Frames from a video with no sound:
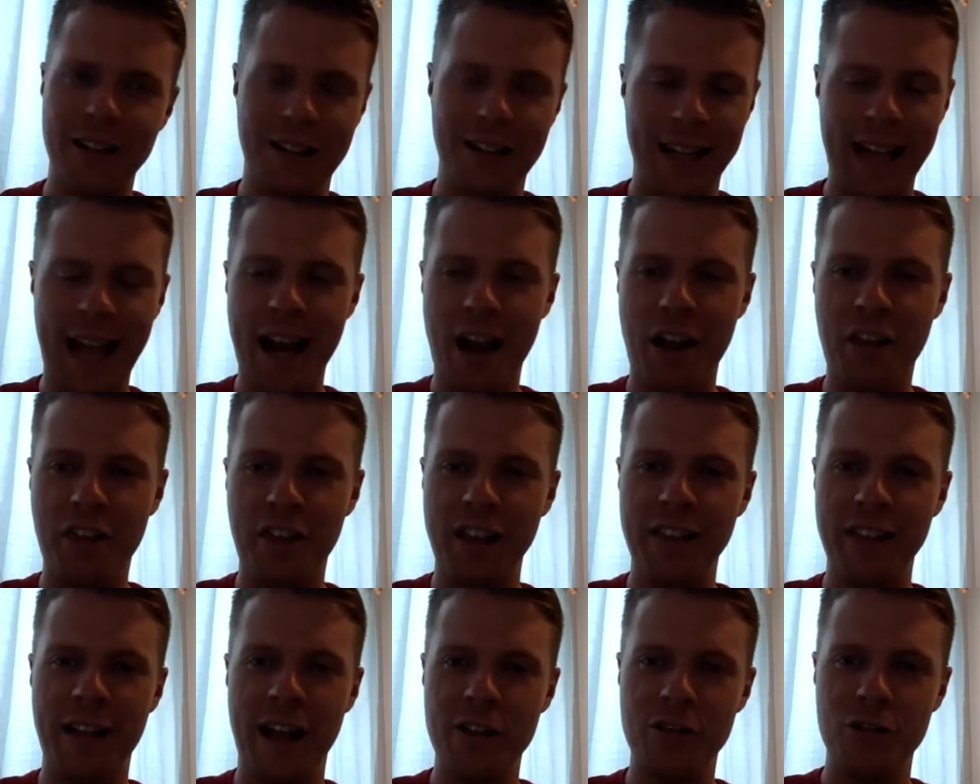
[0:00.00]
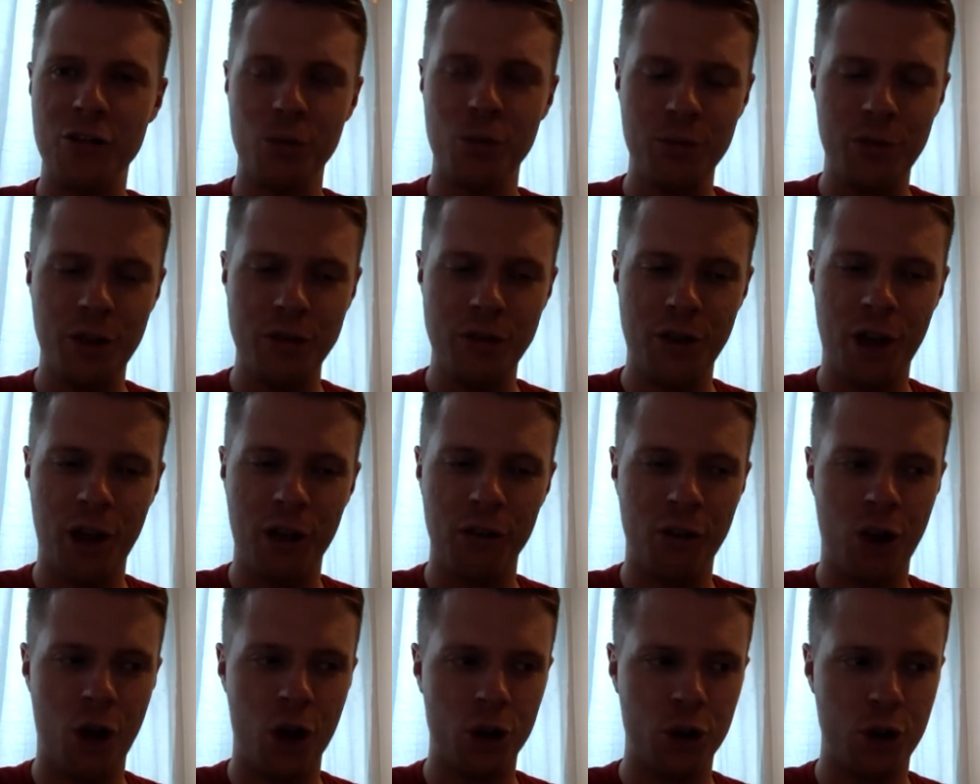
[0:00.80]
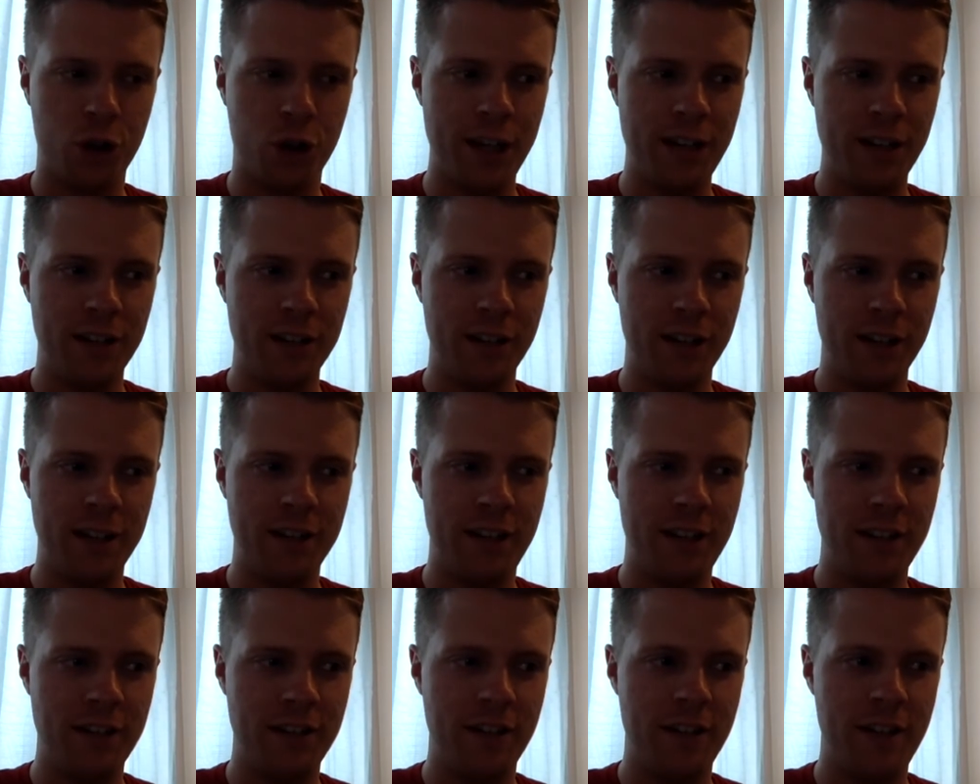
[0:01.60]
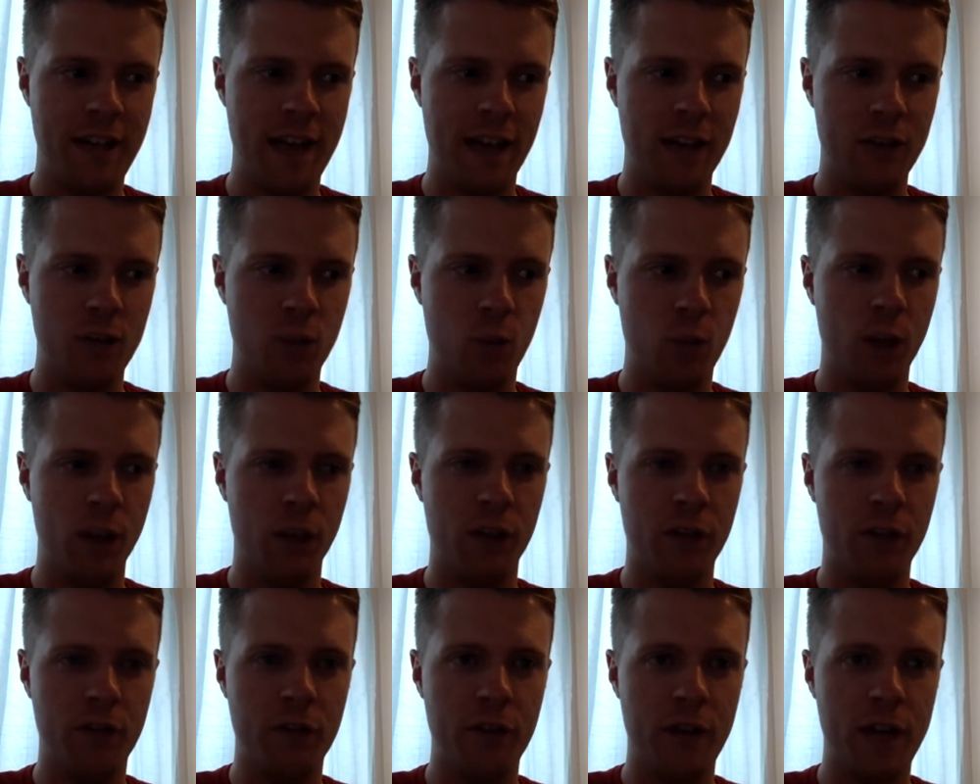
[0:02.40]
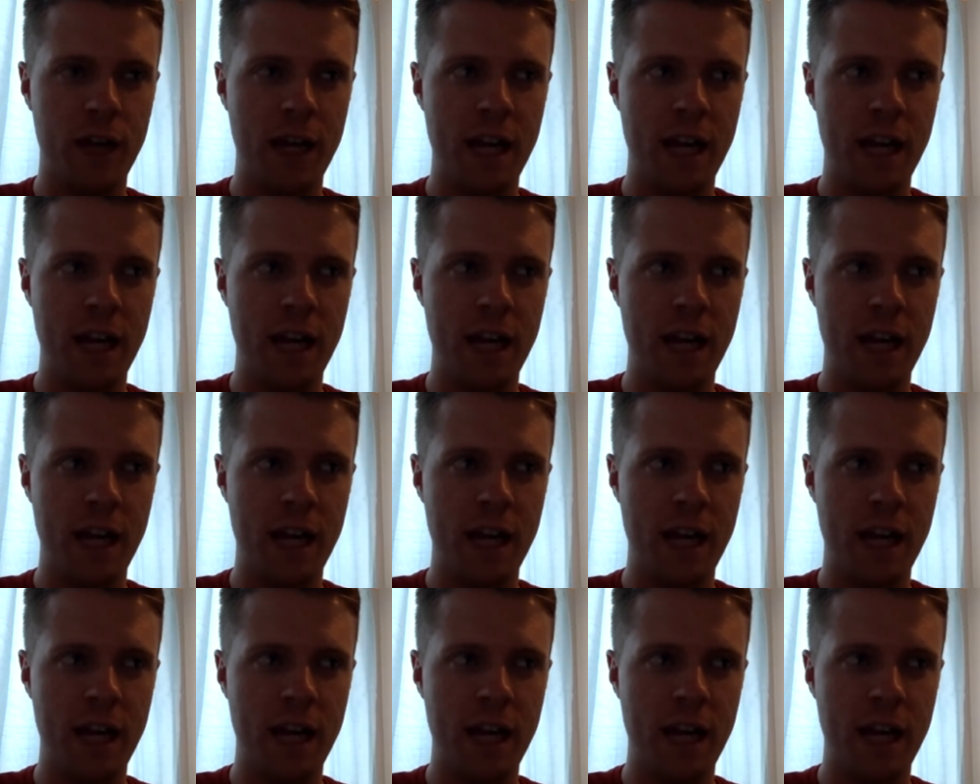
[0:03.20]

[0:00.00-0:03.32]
again, I think that's something that a lot of trainers listening to this will have